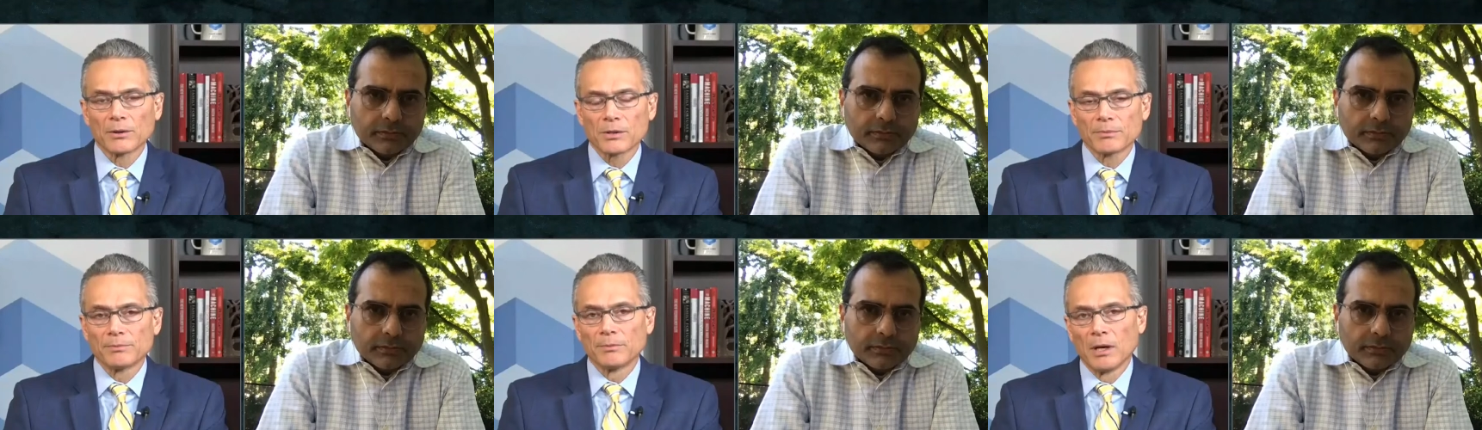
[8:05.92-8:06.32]

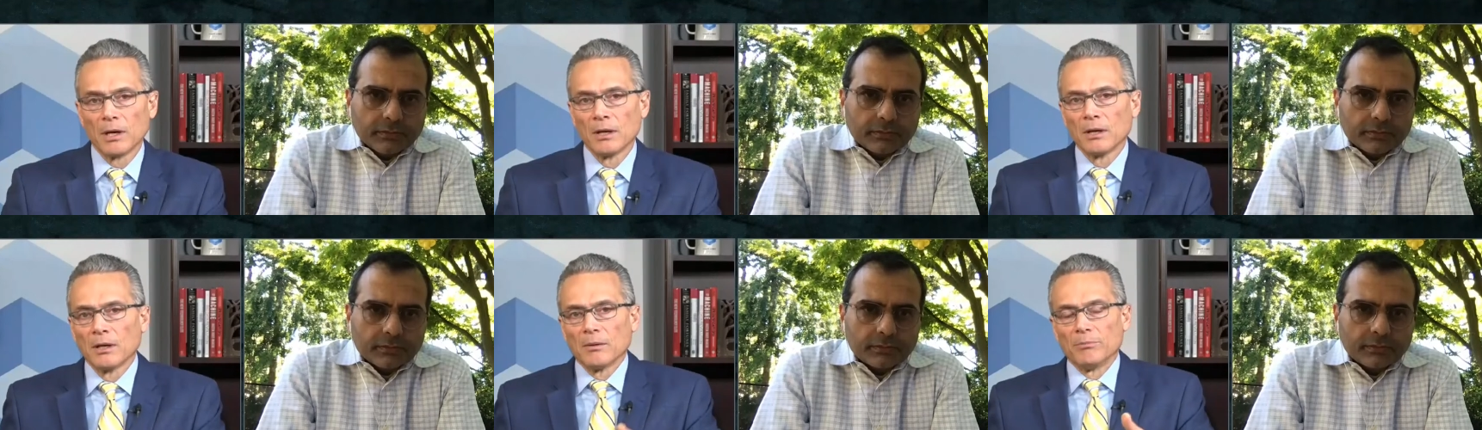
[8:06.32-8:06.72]
Speaker 1: course,
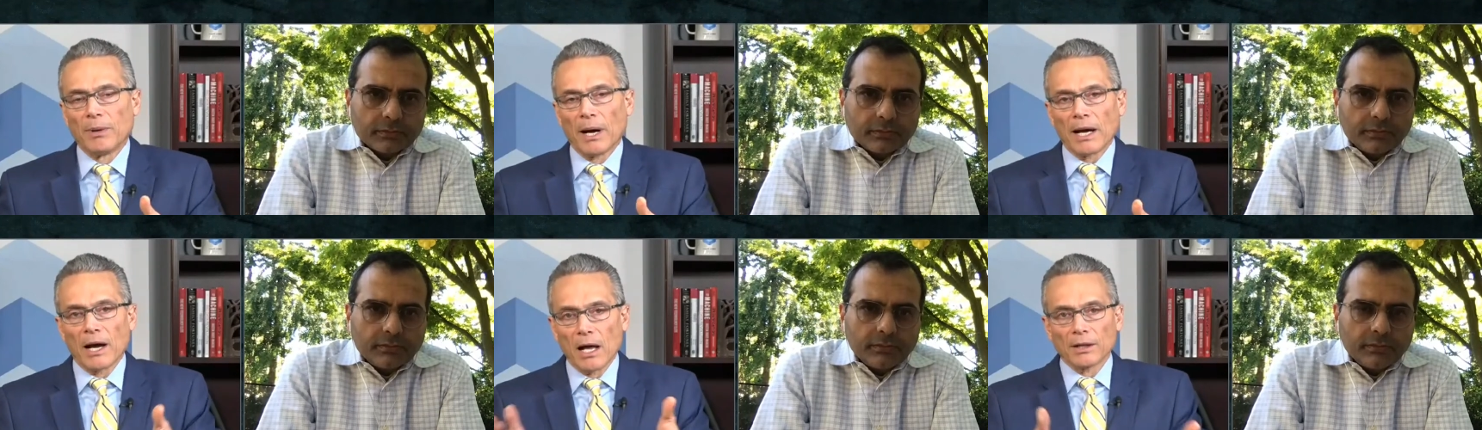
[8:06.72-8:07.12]

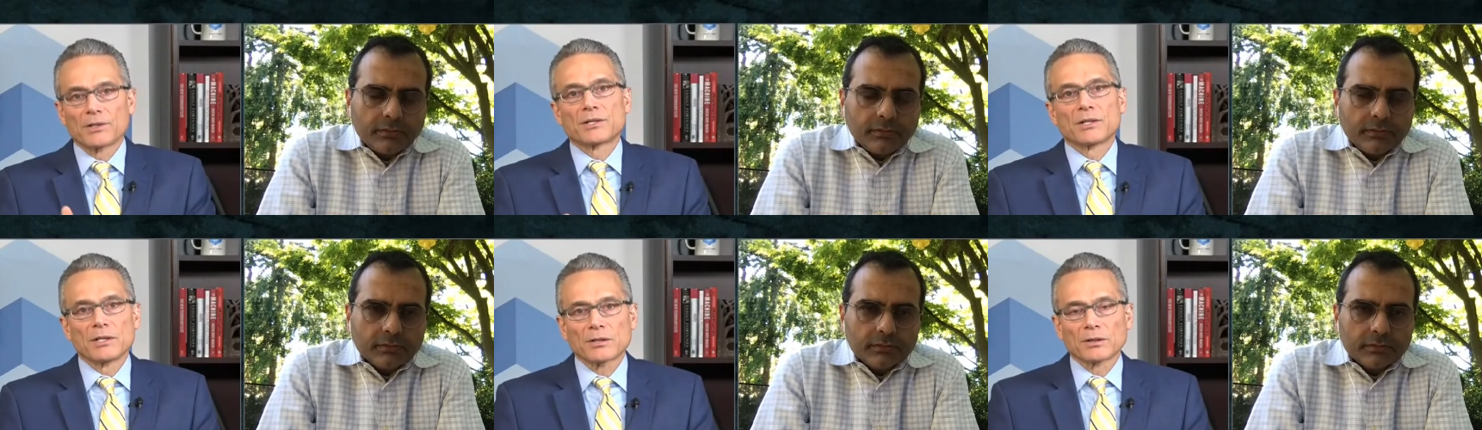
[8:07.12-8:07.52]

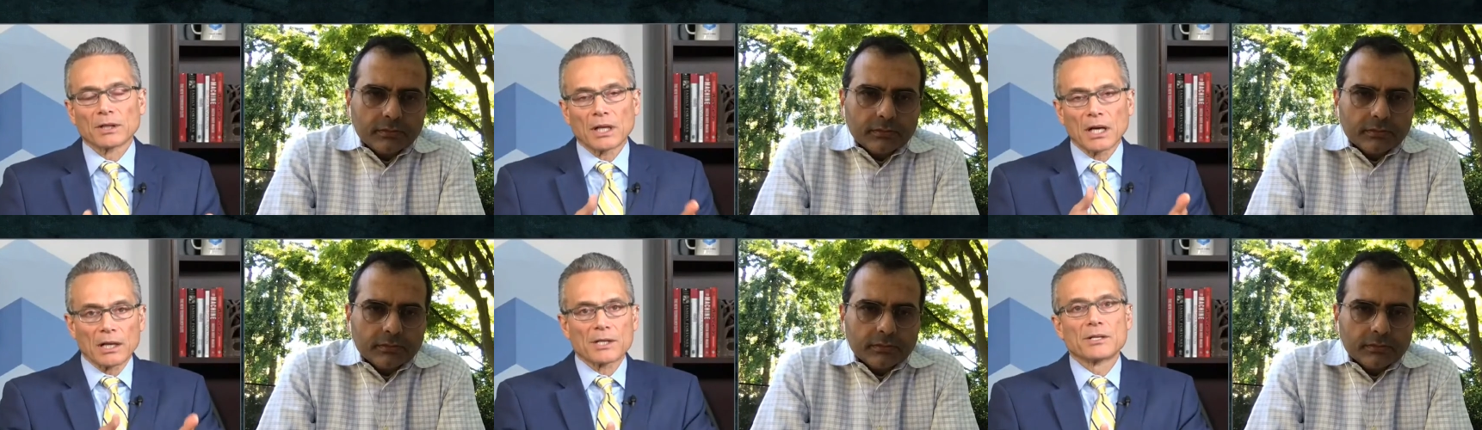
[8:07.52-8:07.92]
biology sort
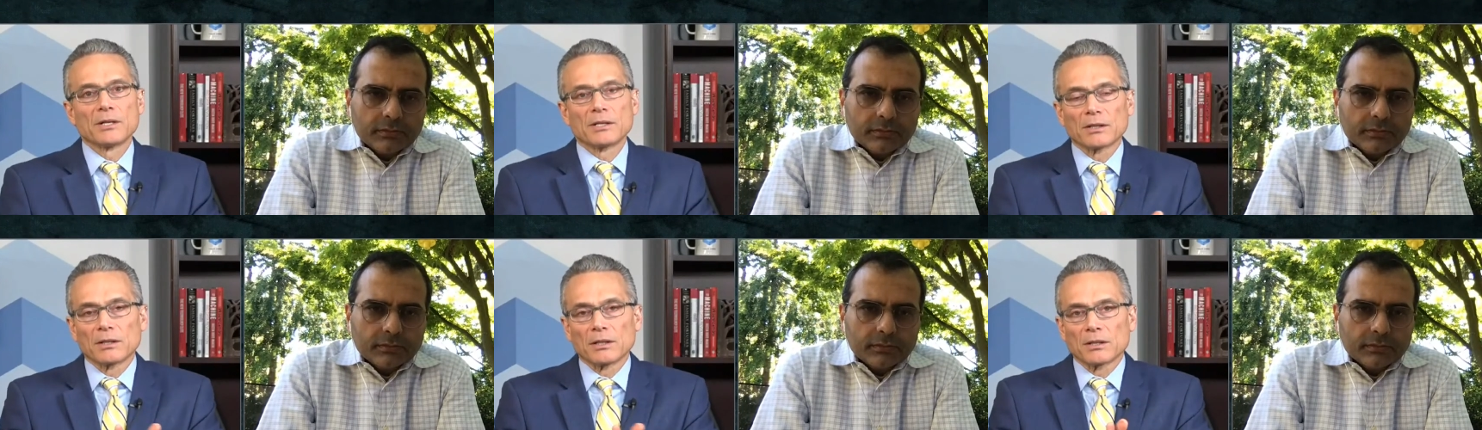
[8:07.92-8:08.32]
of got us
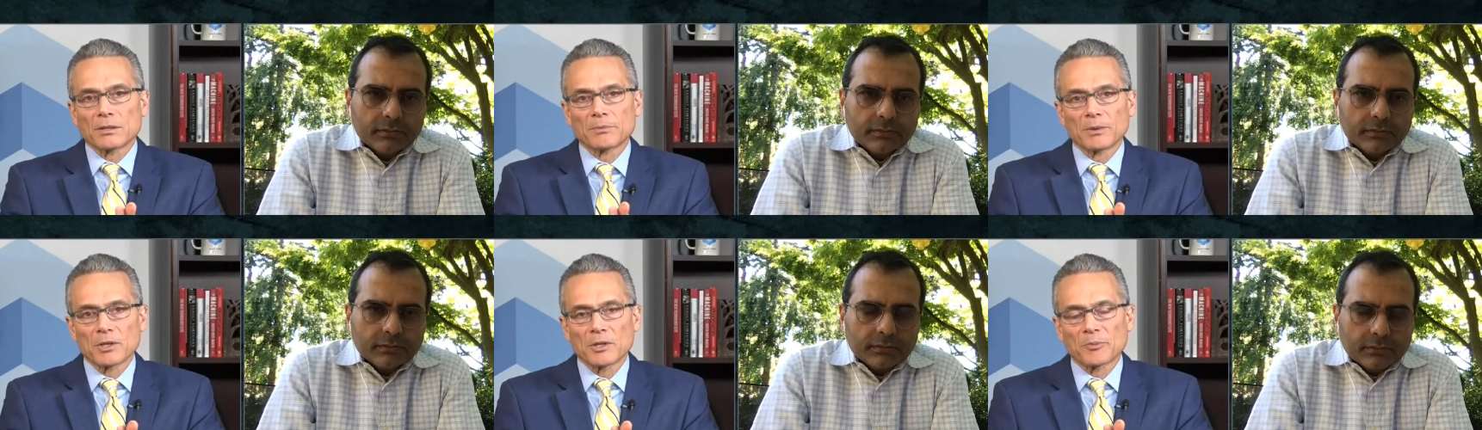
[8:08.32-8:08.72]
into
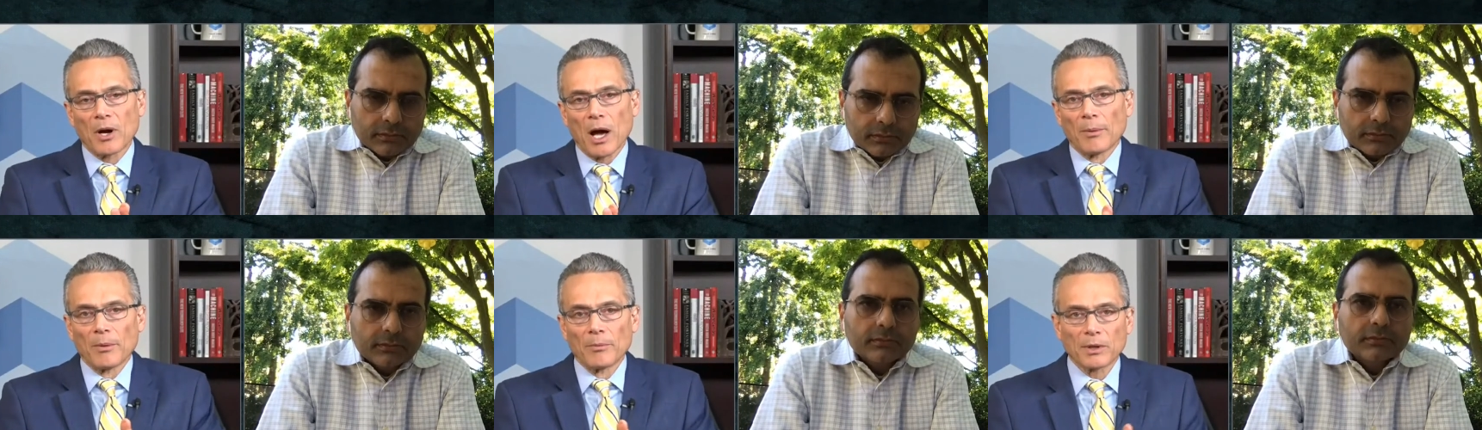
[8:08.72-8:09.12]
this
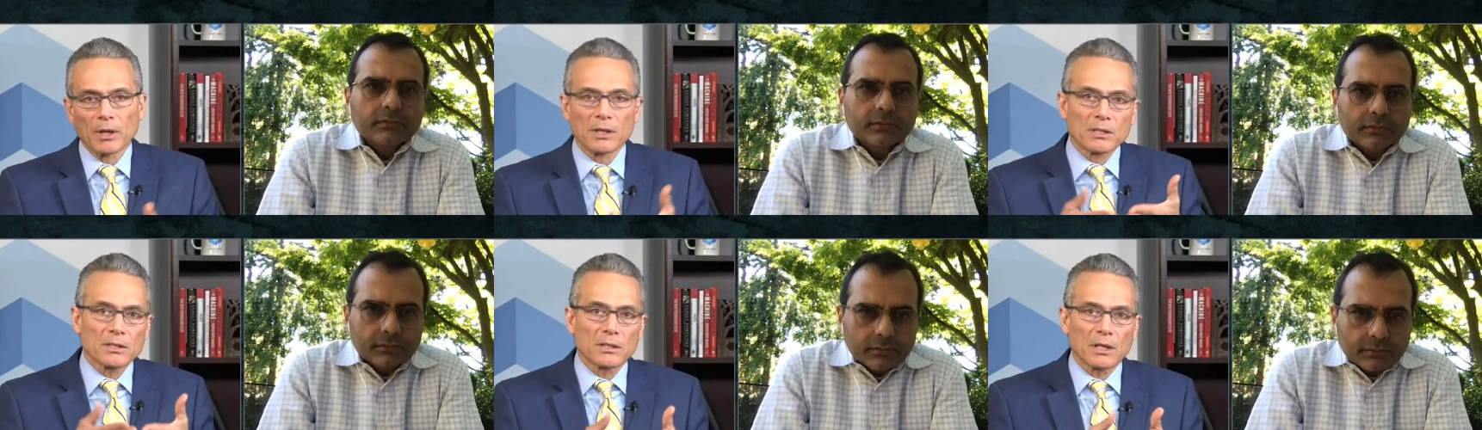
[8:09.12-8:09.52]
problem.
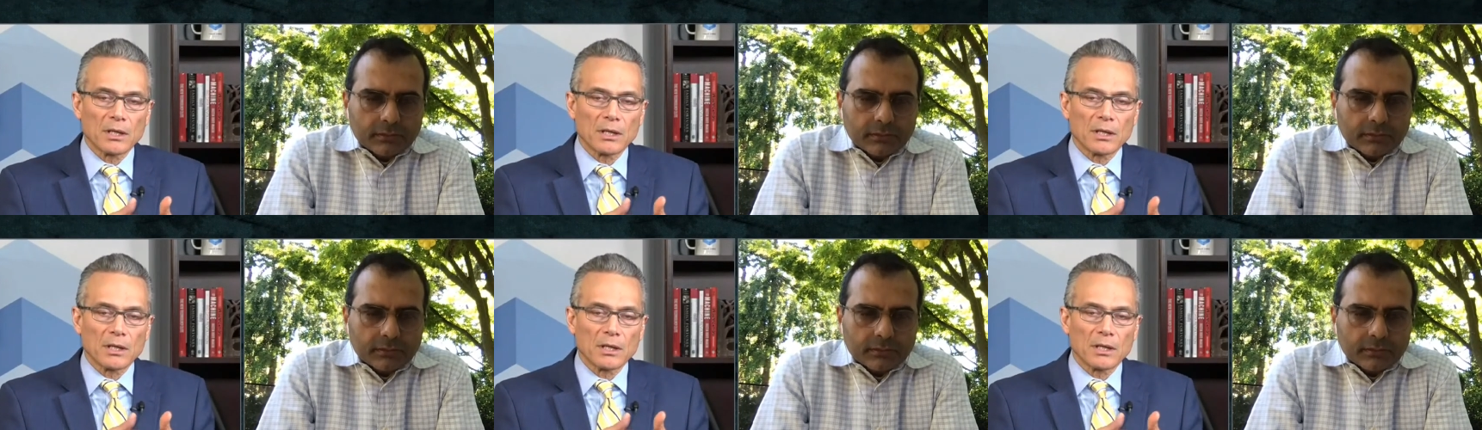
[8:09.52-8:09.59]
Can